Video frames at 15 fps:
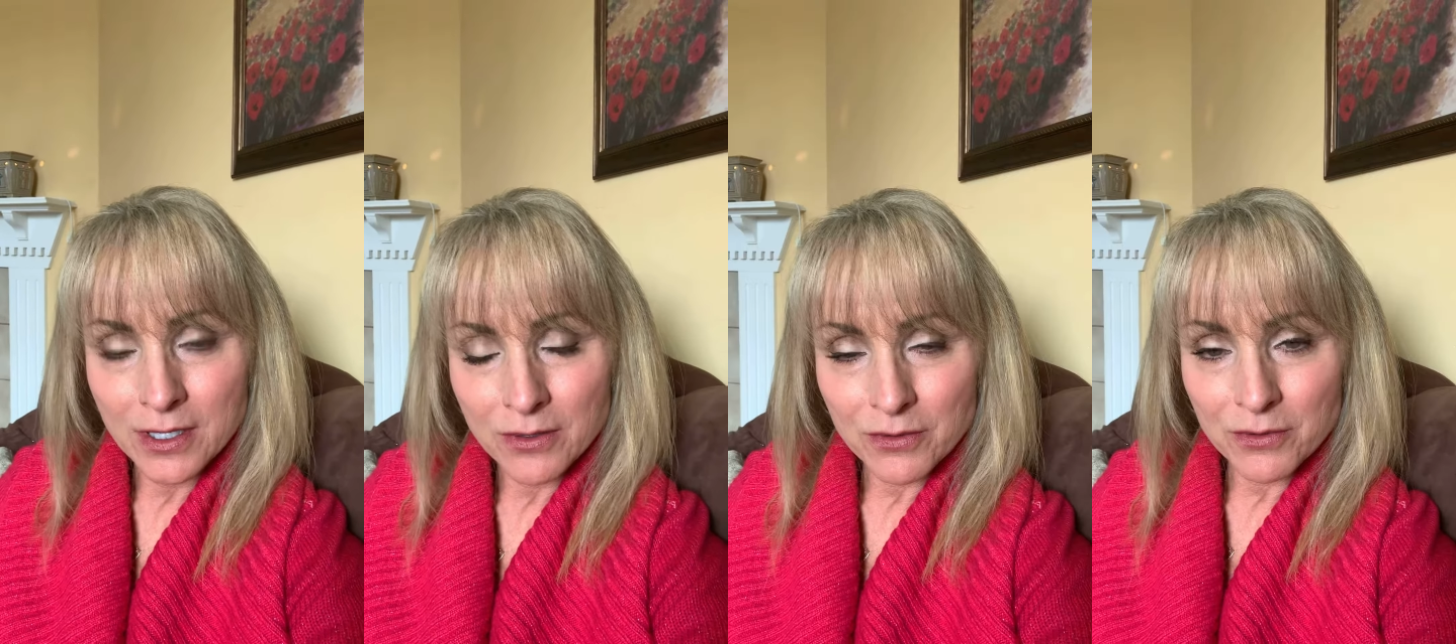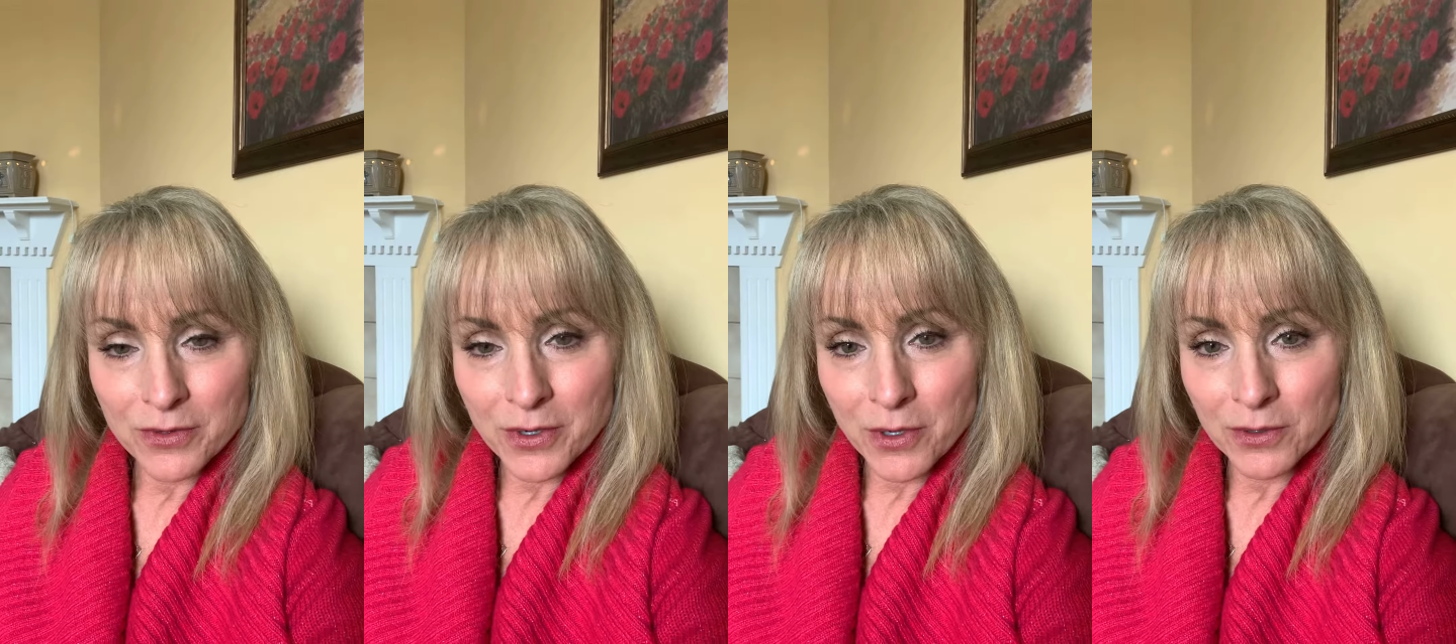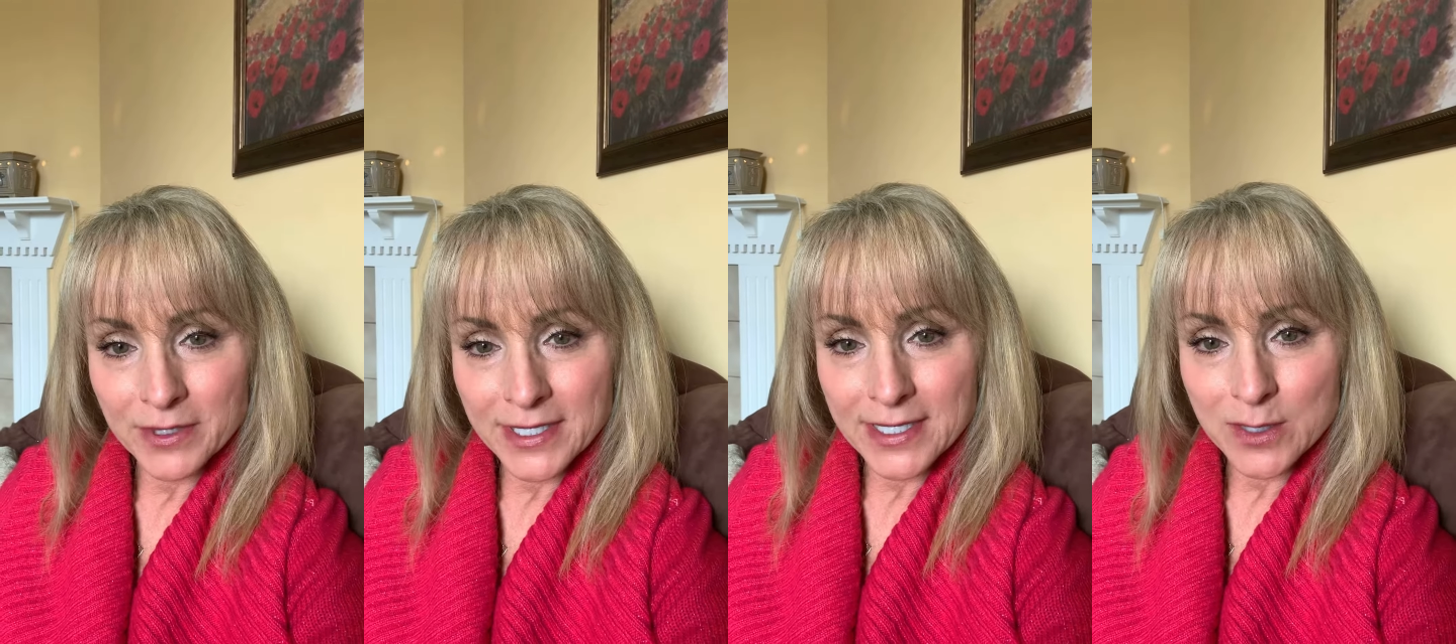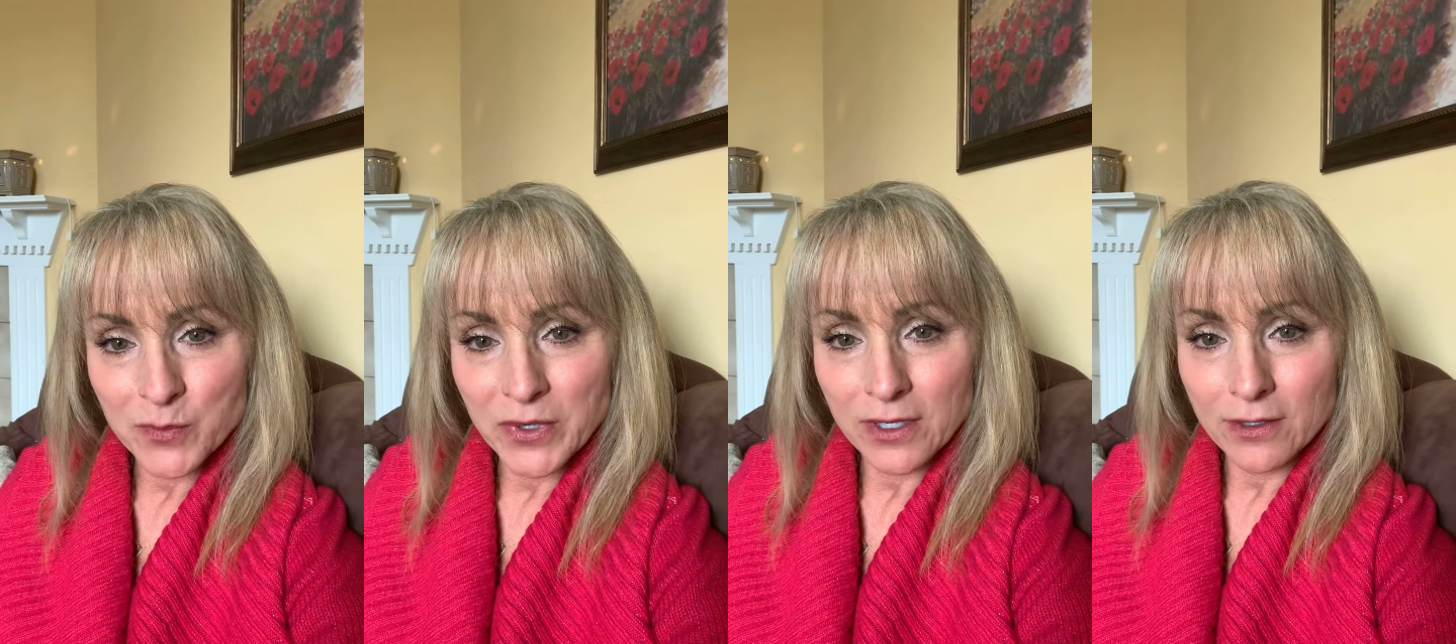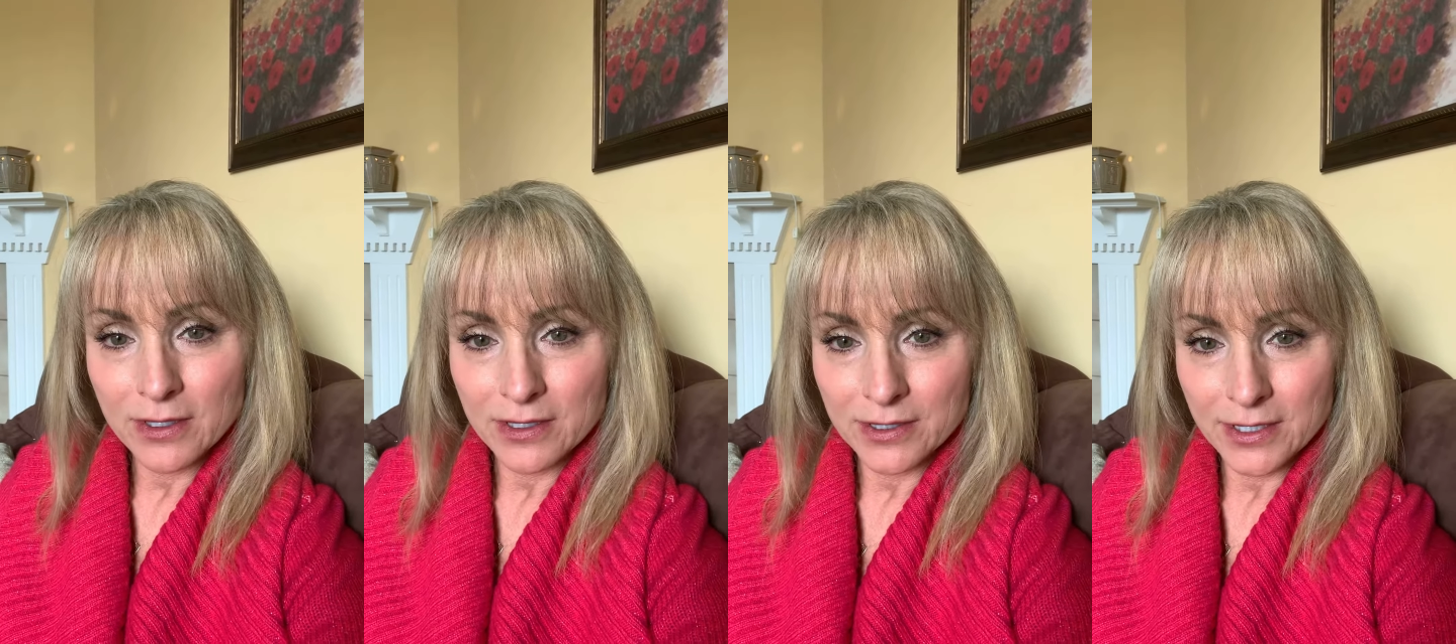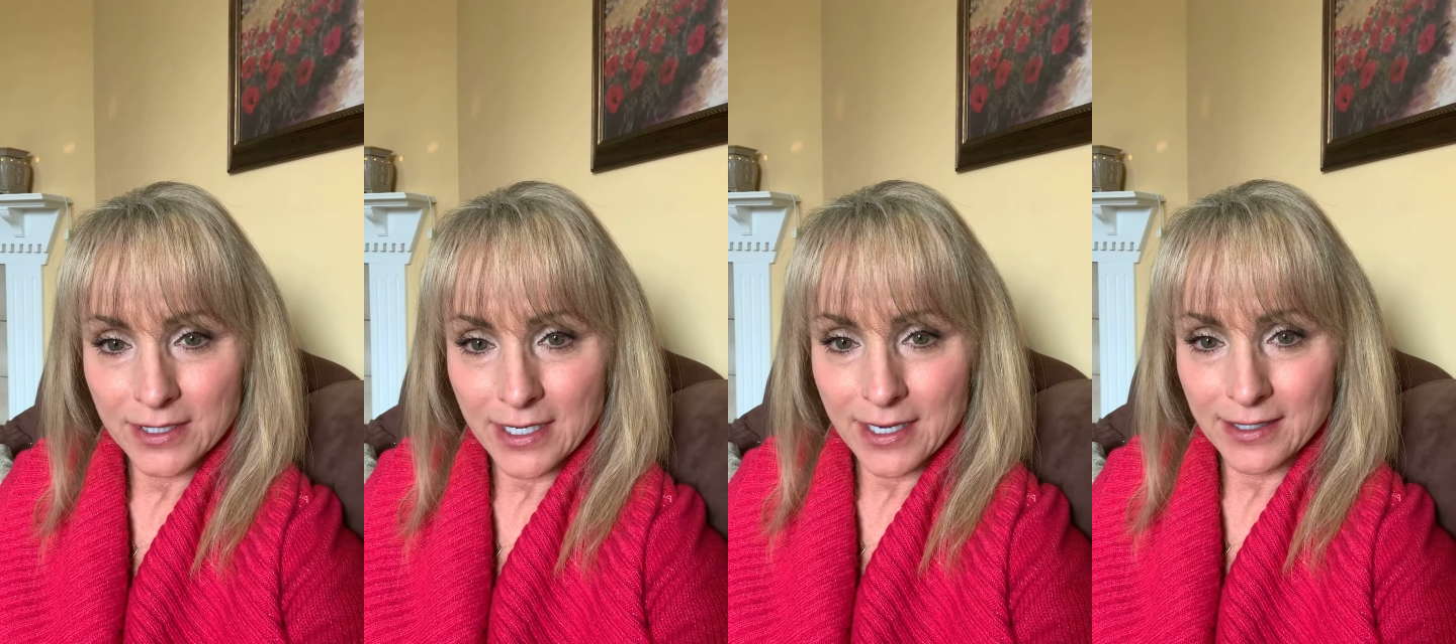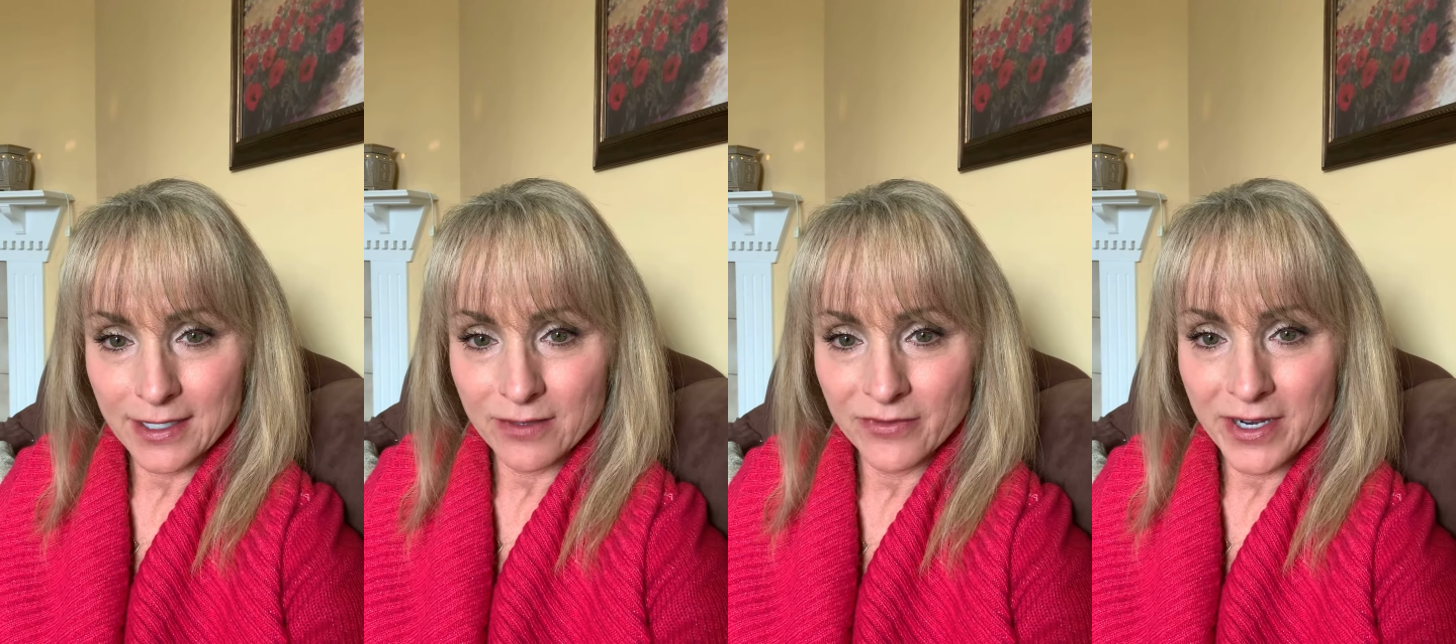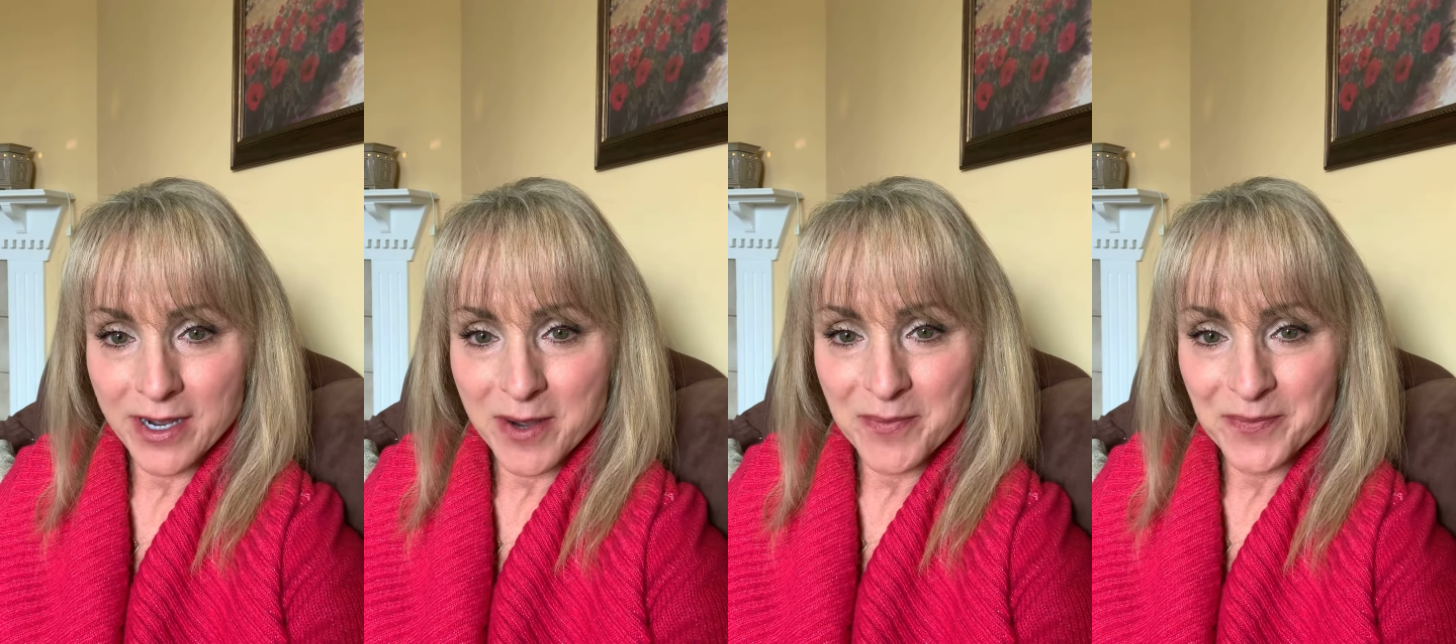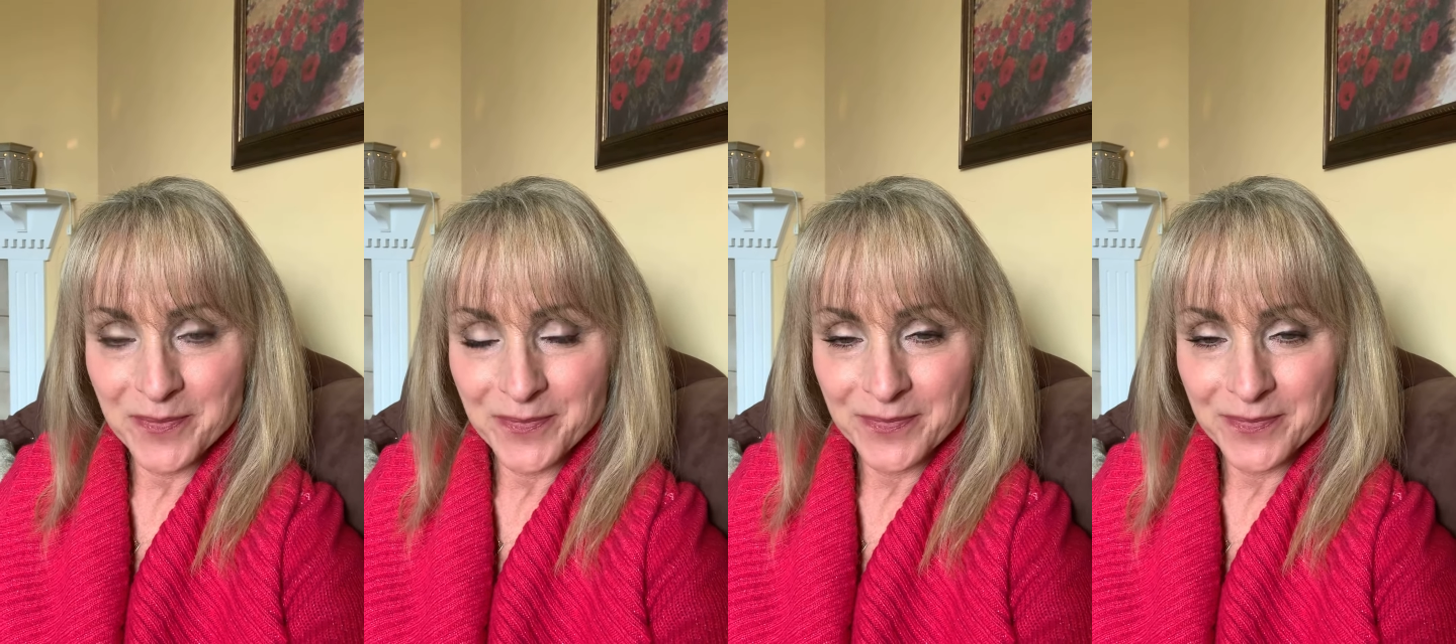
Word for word: through the Holy Spirit to not give up.